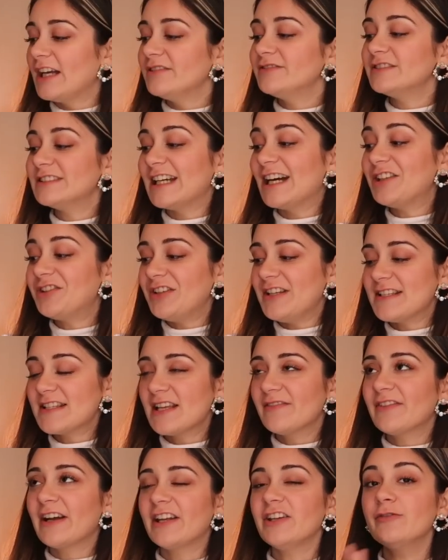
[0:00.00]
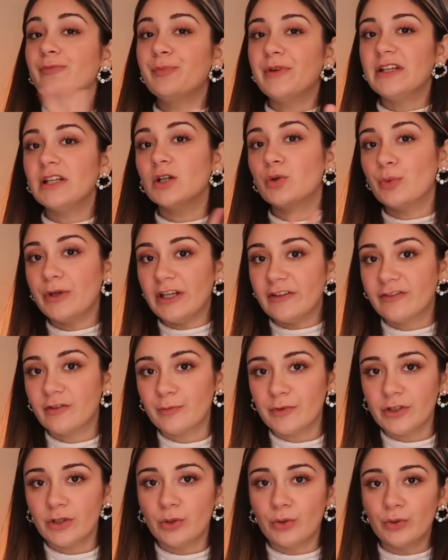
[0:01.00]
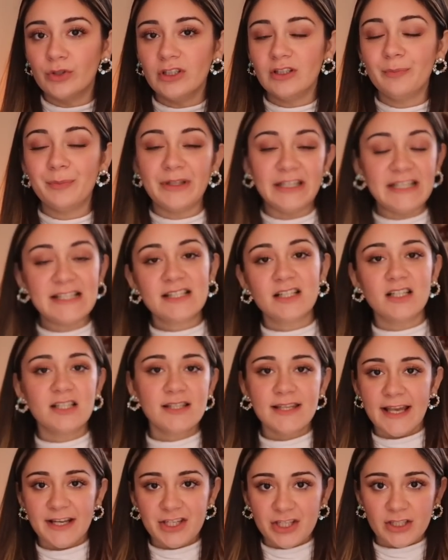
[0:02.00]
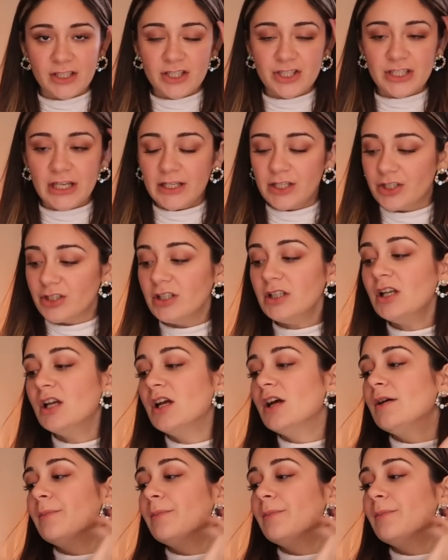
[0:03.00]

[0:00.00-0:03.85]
And for that reason, I've kind of been away from the whole mini skirt section in general.